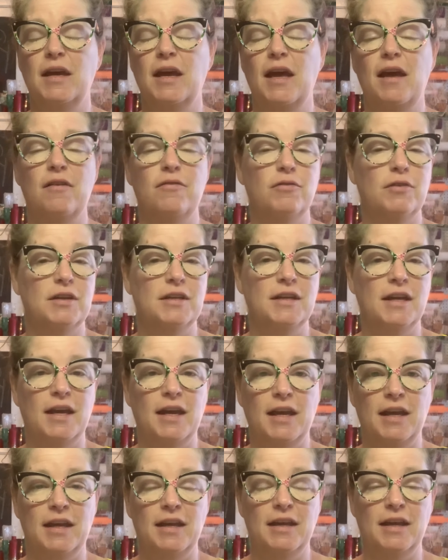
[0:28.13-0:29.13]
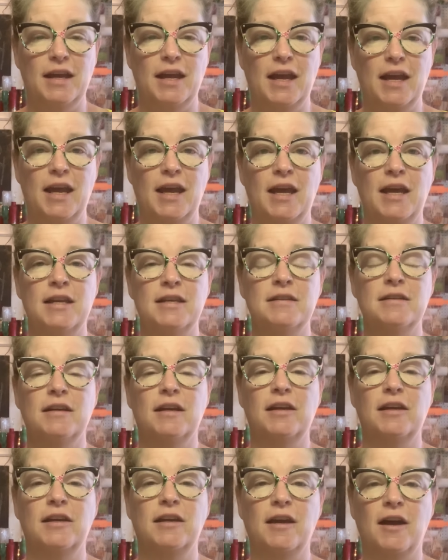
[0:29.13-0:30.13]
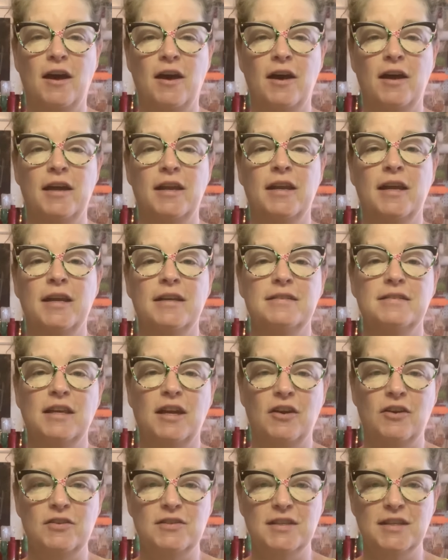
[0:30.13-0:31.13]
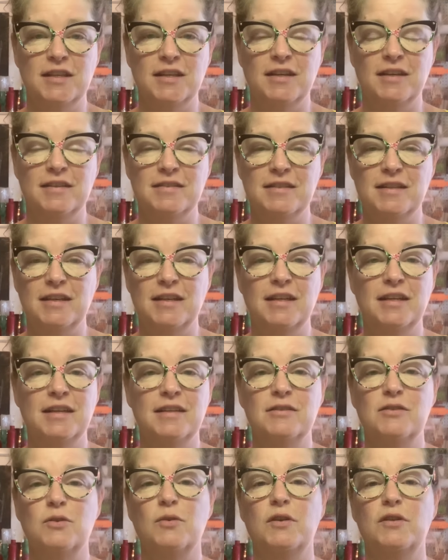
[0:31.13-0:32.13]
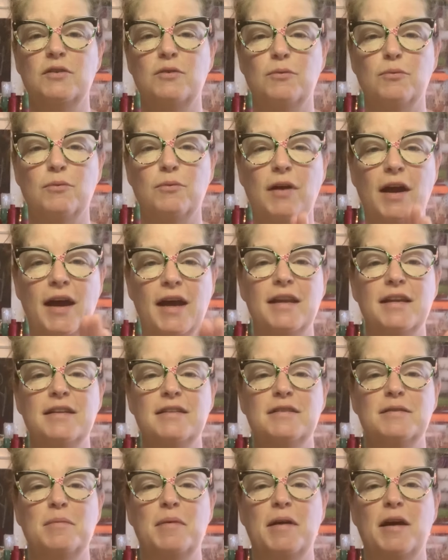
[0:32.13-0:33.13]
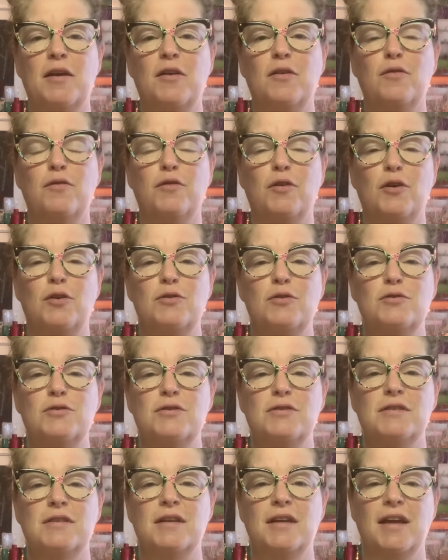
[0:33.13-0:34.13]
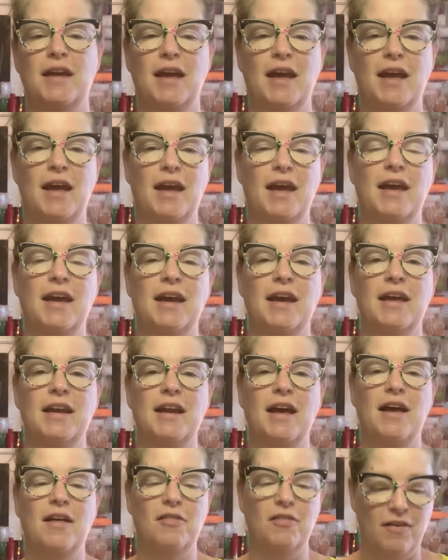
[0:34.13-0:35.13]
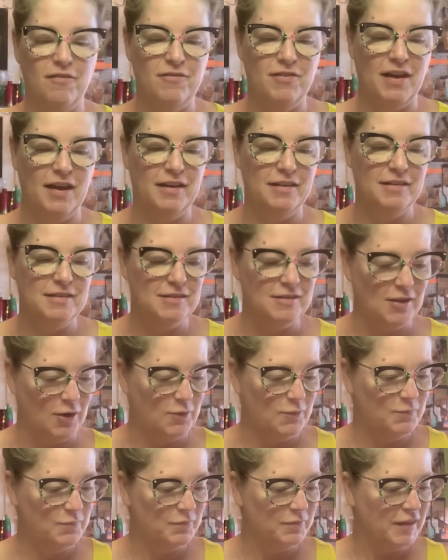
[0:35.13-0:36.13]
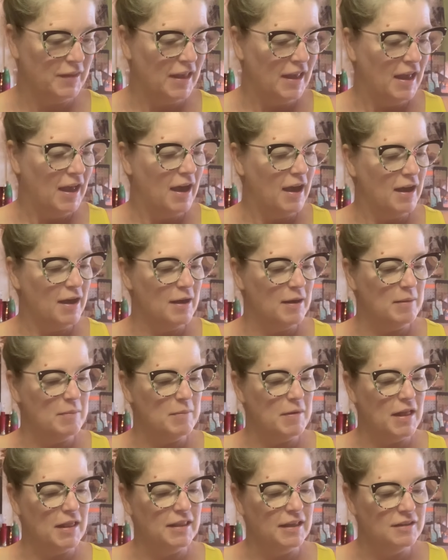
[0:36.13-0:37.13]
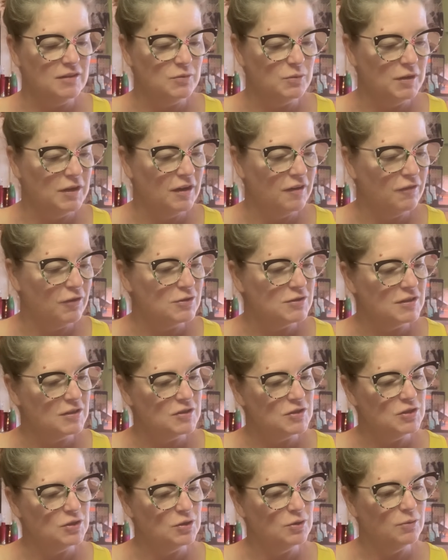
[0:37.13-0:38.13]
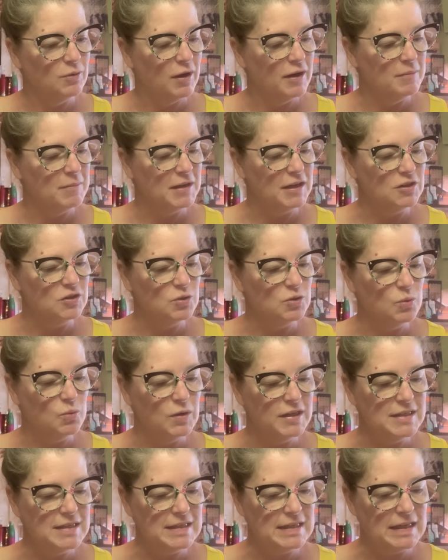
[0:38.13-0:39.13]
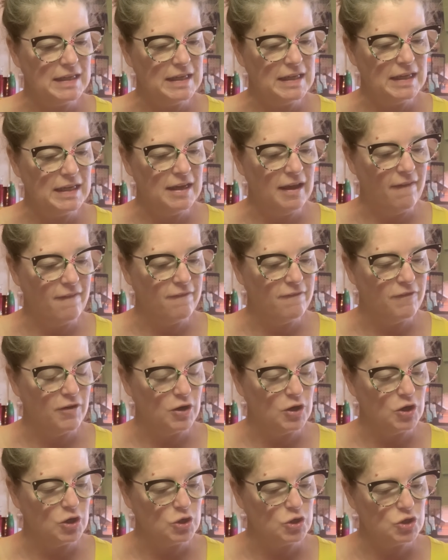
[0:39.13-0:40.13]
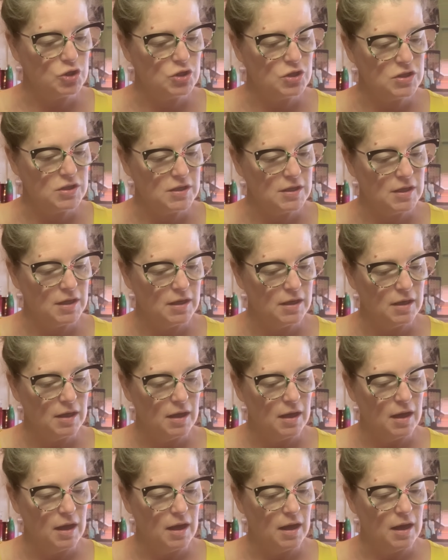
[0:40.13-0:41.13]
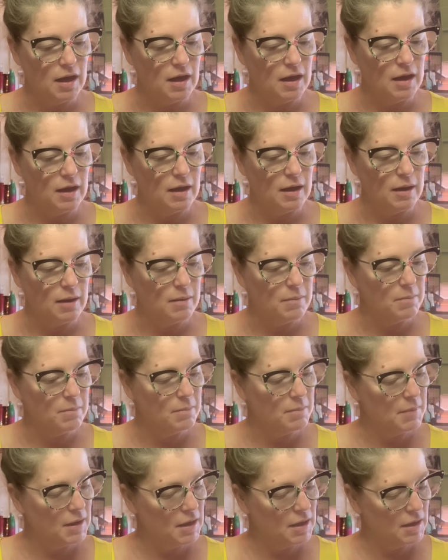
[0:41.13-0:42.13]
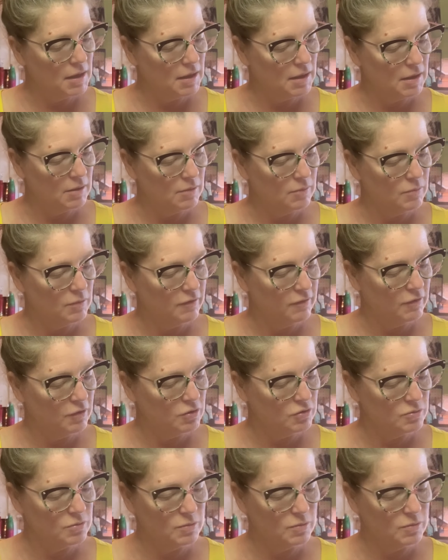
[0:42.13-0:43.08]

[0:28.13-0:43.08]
every day, and God has guaranteed us that he is going to ride into battle first, and I love that. So let's read our verse. It's Deuteronomy 20 verse 3 and 4.